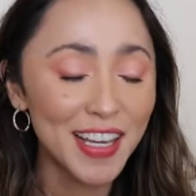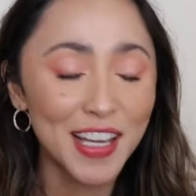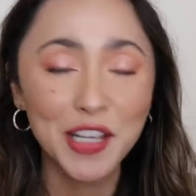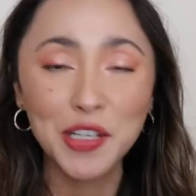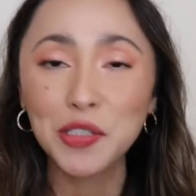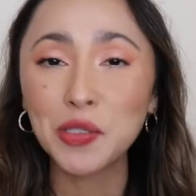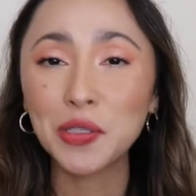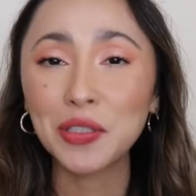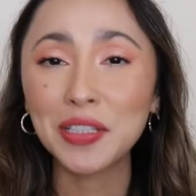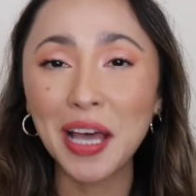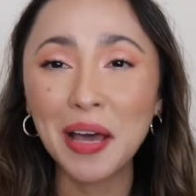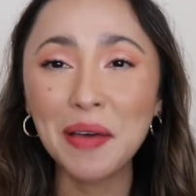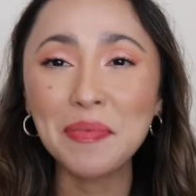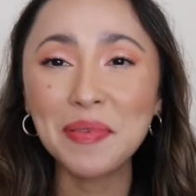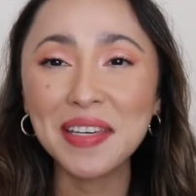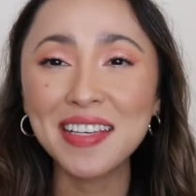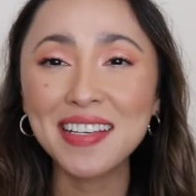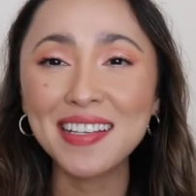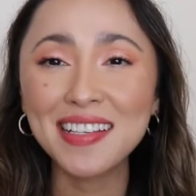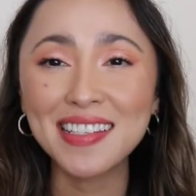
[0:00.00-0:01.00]
So that
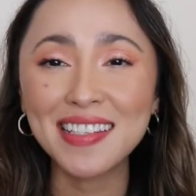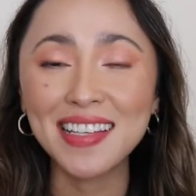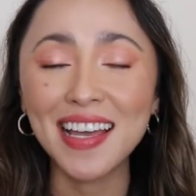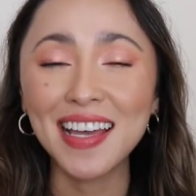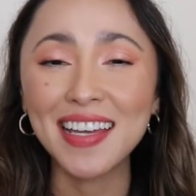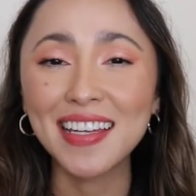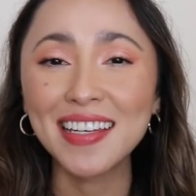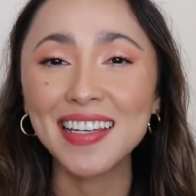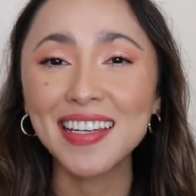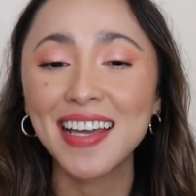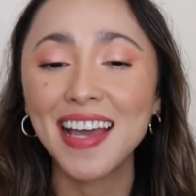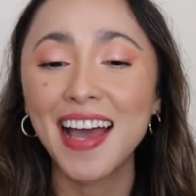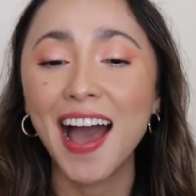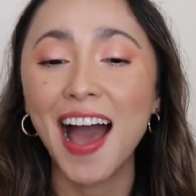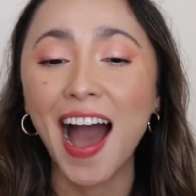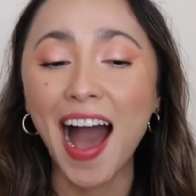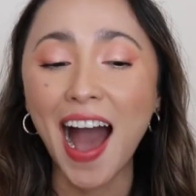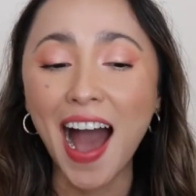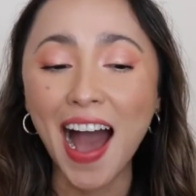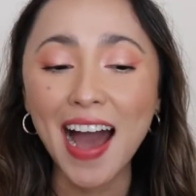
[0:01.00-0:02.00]
being said,
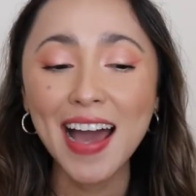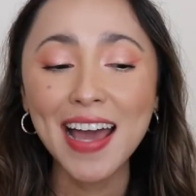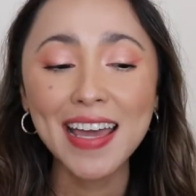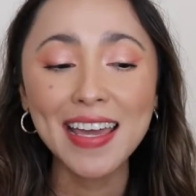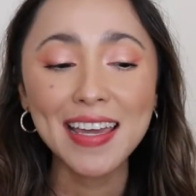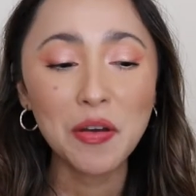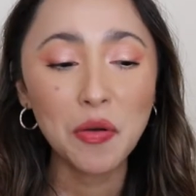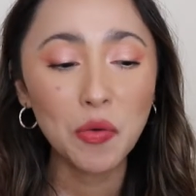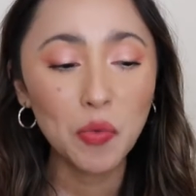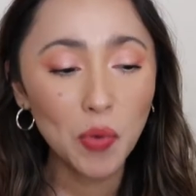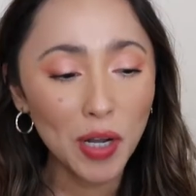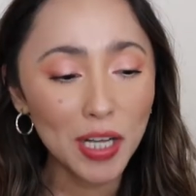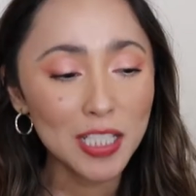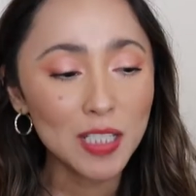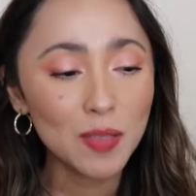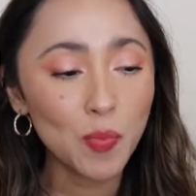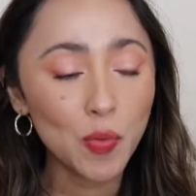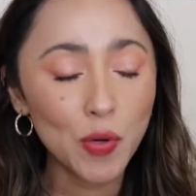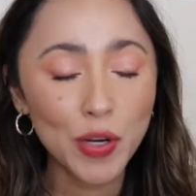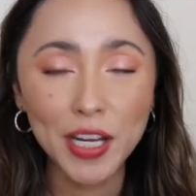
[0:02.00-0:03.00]
I was
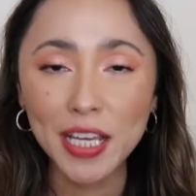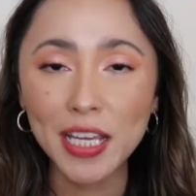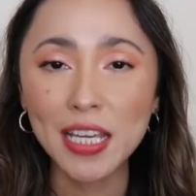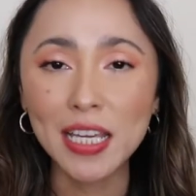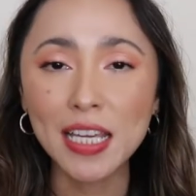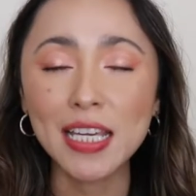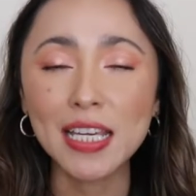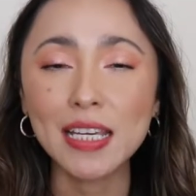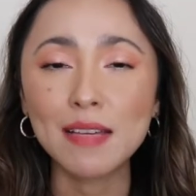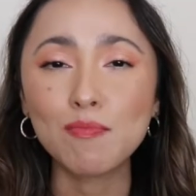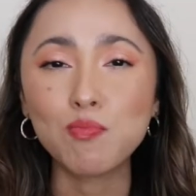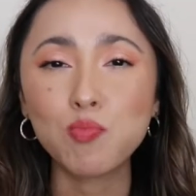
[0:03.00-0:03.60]
pretty